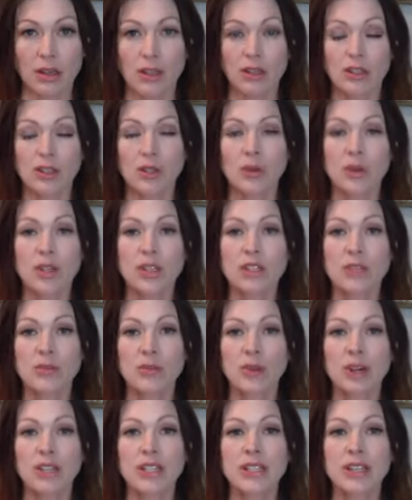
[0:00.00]
doing some
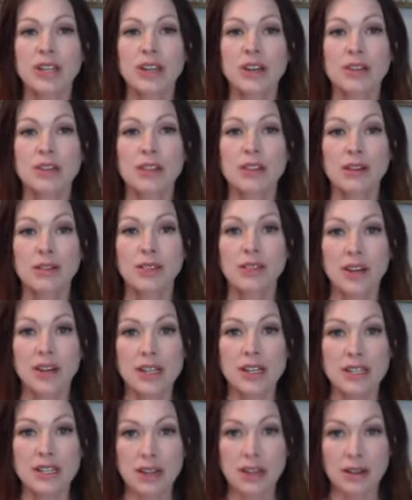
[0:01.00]
work to get yourself
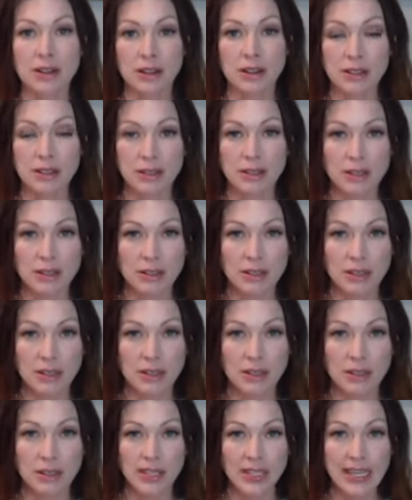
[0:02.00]
very centered,
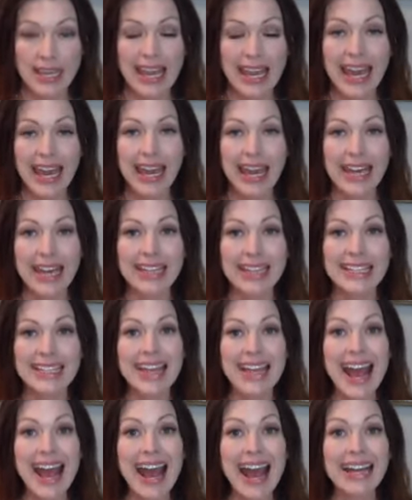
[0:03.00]
and
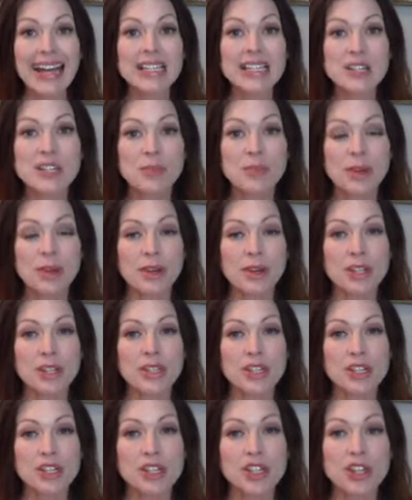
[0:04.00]
ask Spirit
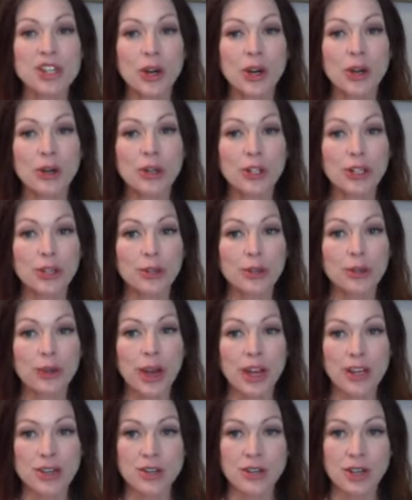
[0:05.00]
to show you
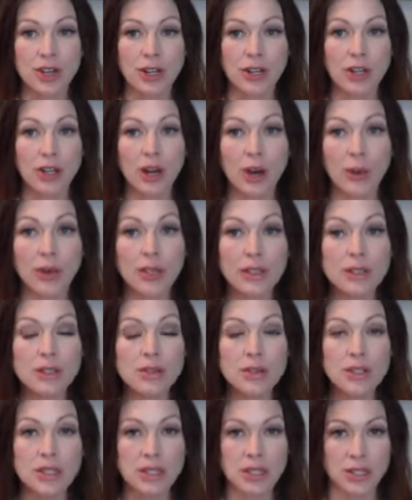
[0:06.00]
as you're going to go
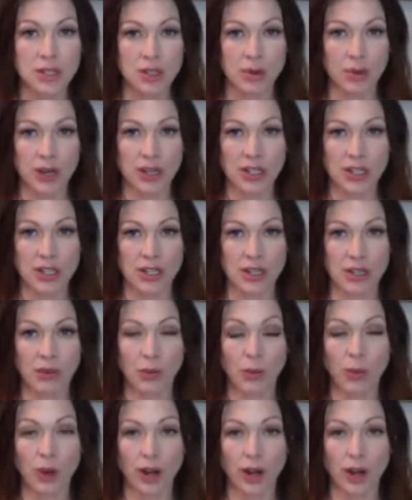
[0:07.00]
into a
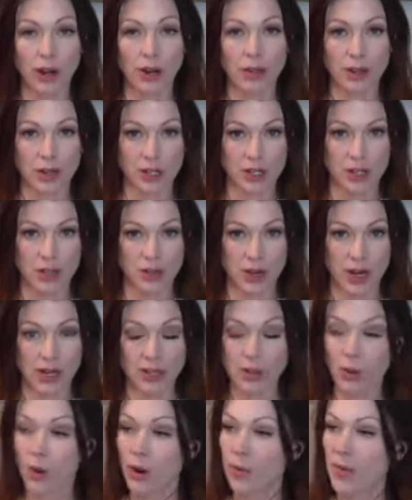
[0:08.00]
situation where there's
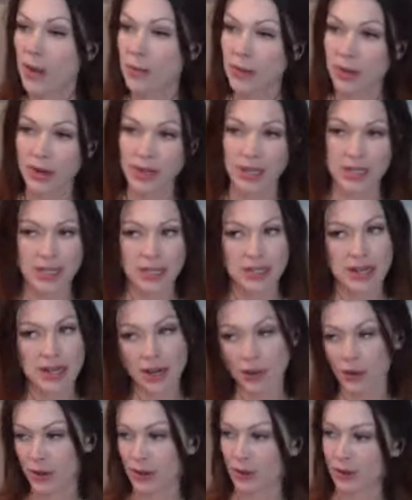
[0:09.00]
stress, or maybe you're going to sit
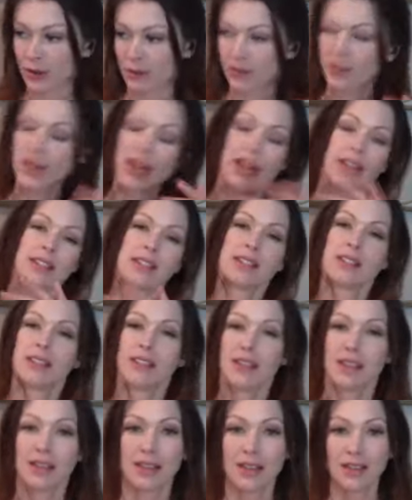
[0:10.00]
down, you're going to reflect
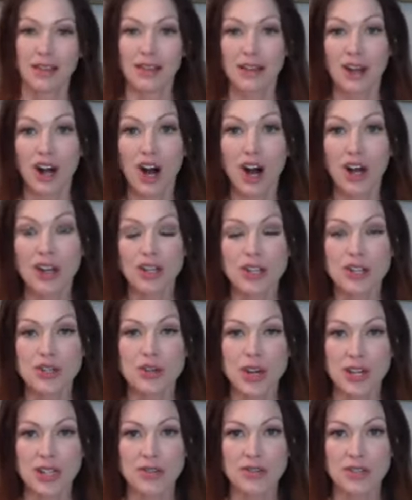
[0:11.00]
on a
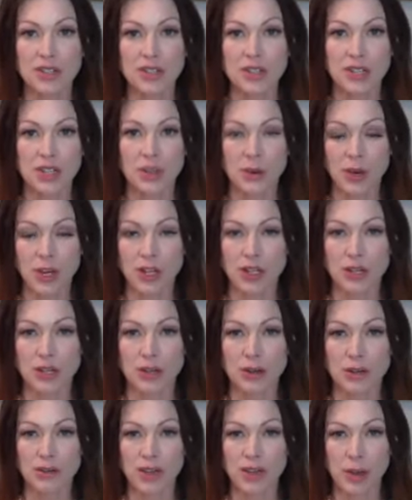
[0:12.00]
stressful situation
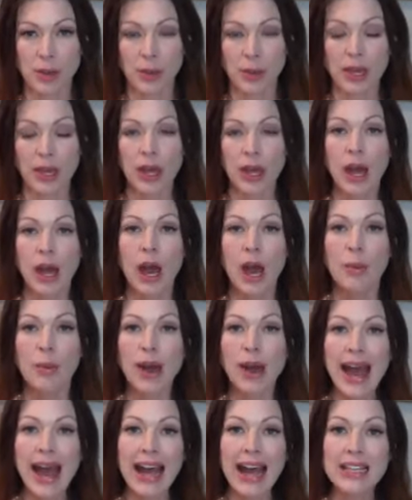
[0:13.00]
in your family,
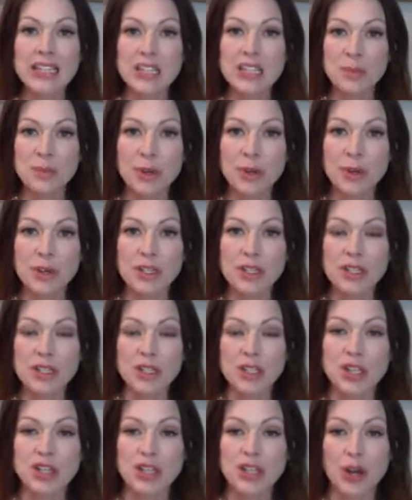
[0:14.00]
but ask Spirit to
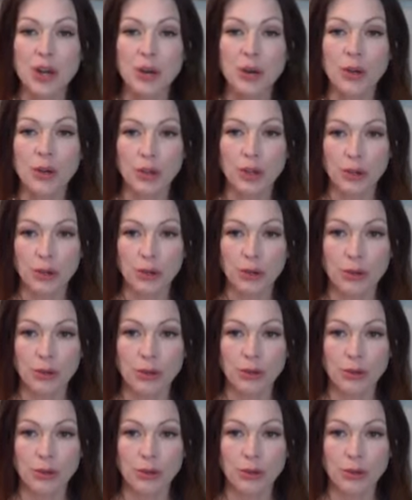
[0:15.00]
show you